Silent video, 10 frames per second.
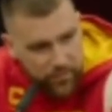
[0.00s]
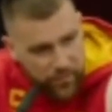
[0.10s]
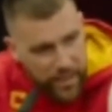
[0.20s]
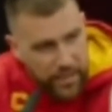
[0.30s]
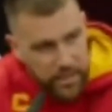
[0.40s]
the
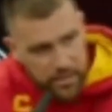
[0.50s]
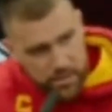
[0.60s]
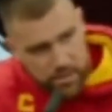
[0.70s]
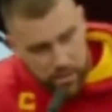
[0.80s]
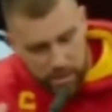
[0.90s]

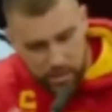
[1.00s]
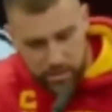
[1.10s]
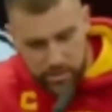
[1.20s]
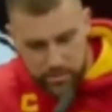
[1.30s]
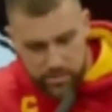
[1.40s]
Vegas,
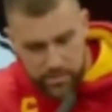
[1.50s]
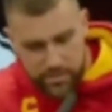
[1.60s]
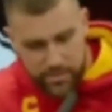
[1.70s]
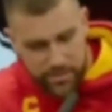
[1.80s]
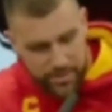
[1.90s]
uh,
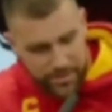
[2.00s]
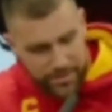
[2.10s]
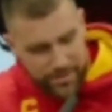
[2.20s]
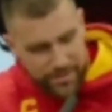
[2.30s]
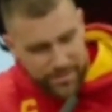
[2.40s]

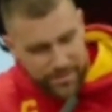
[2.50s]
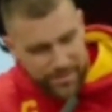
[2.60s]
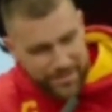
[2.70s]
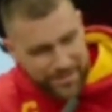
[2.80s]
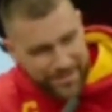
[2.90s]

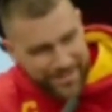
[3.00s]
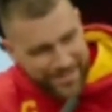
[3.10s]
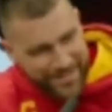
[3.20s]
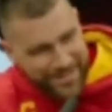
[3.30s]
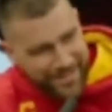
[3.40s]
the
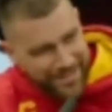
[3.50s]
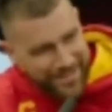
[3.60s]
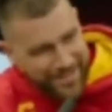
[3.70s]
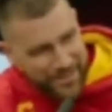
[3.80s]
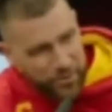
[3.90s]

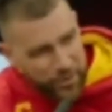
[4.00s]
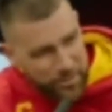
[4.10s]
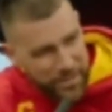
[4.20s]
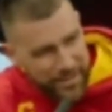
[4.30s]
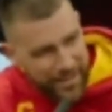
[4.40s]
you know what
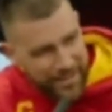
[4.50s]
I mean?